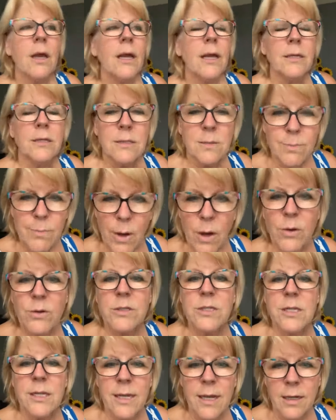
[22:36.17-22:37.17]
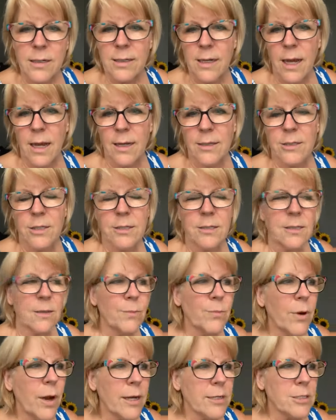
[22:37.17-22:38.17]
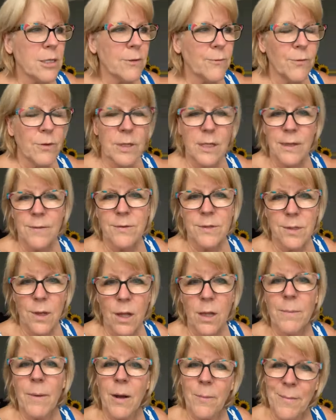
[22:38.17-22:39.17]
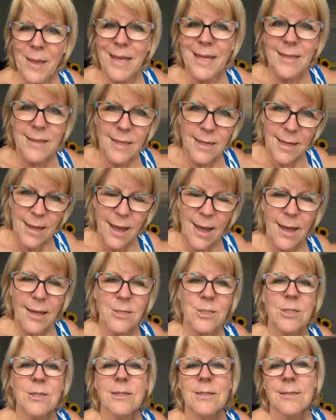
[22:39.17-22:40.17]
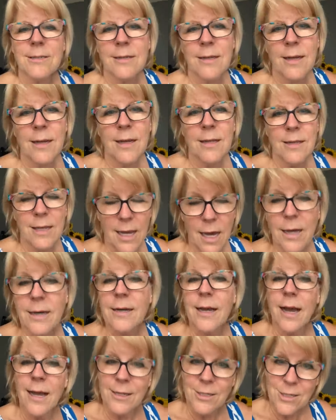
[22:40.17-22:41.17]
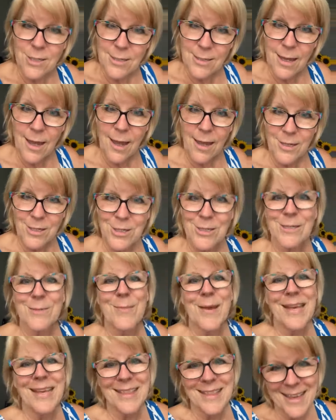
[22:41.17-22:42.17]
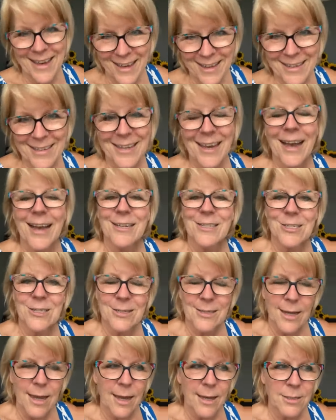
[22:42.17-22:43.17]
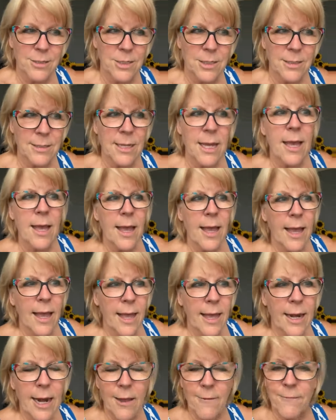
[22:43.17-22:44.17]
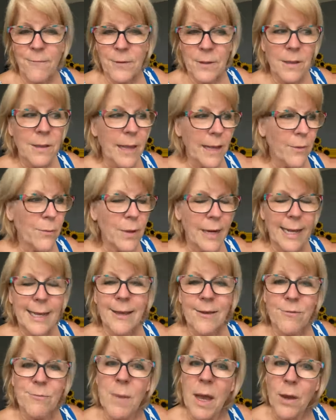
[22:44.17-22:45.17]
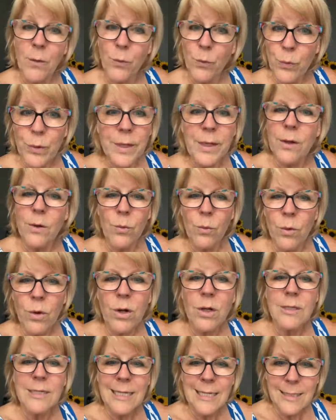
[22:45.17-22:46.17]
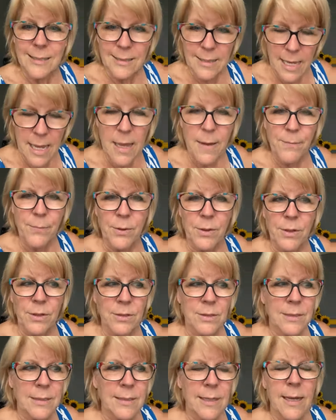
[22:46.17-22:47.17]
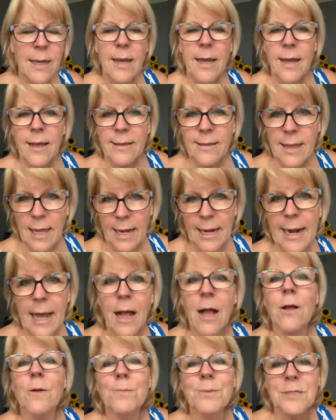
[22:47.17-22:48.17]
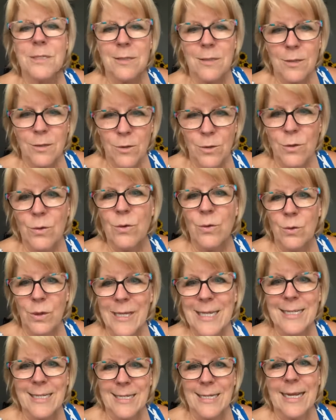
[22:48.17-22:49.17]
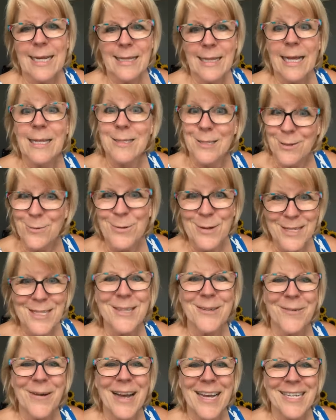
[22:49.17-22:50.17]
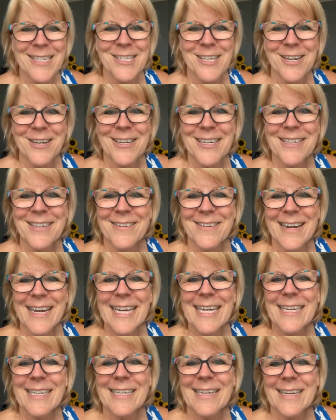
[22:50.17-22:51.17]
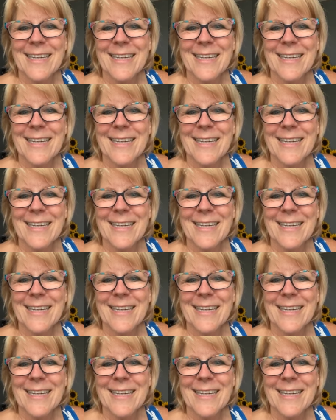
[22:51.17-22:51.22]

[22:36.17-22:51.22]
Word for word: It's mostly unconscious. And Project Forgive is all about making the conscious, the unconscious conscious, making the unconscious conscious. And I feel like when I give my real world examples, that it helps you listening. That's the reason why I share it, right?